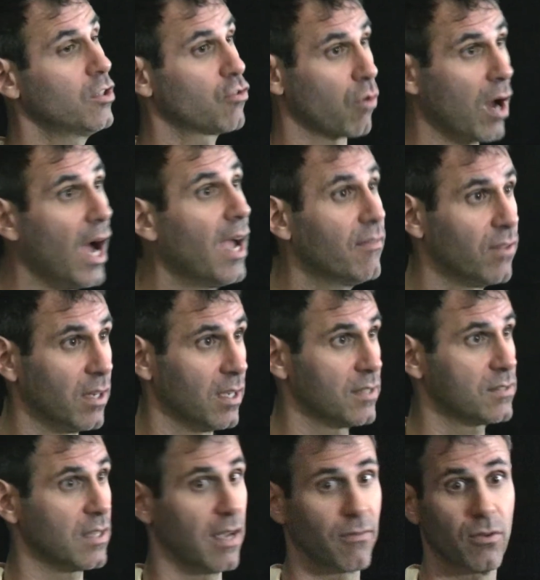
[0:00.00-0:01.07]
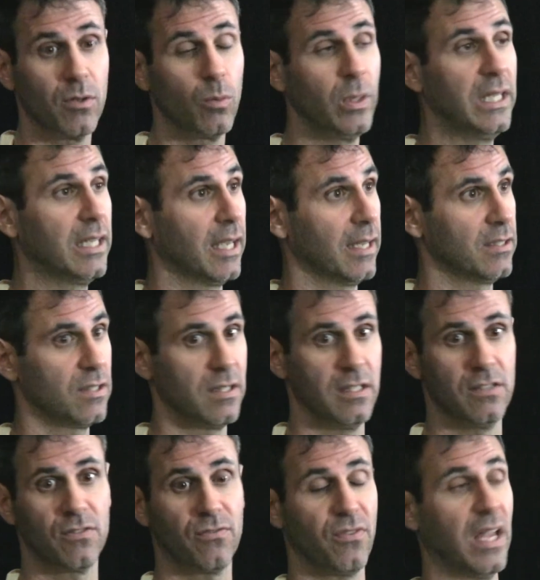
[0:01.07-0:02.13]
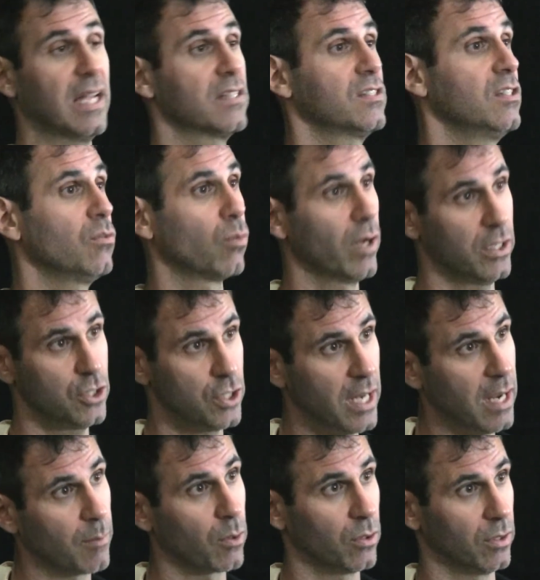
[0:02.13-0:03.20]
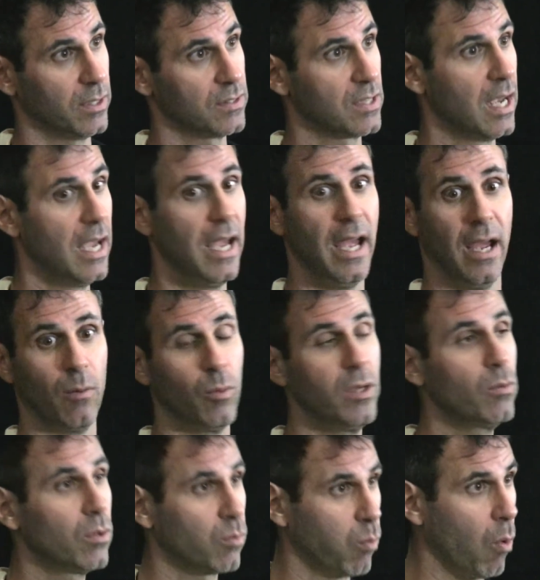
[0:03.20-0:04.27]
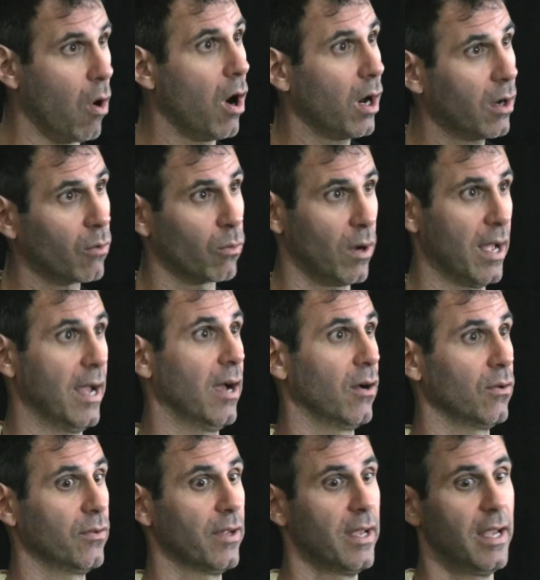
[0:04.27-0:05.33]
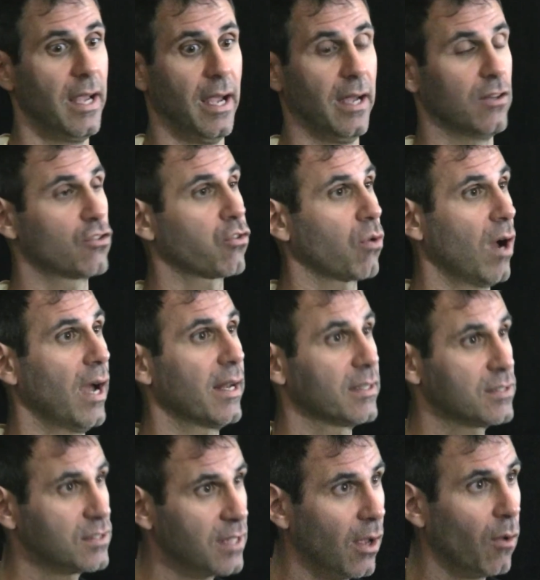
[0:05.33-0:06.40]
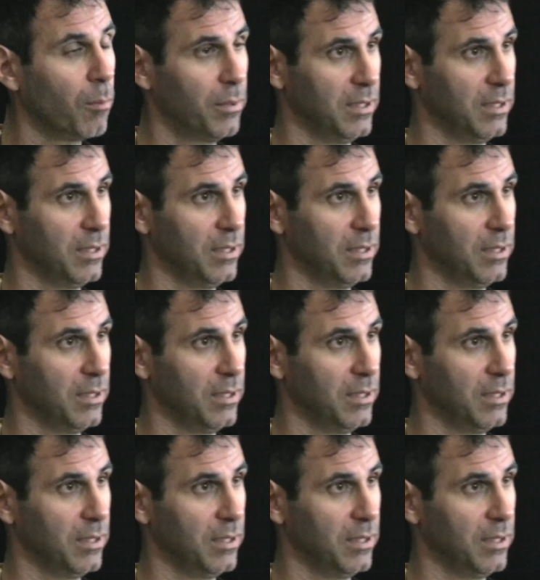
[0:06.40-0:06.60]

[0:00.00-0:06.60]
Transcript: would drive us every weekend to these fancy, rich neighborhoods, and we would walk around and try to sell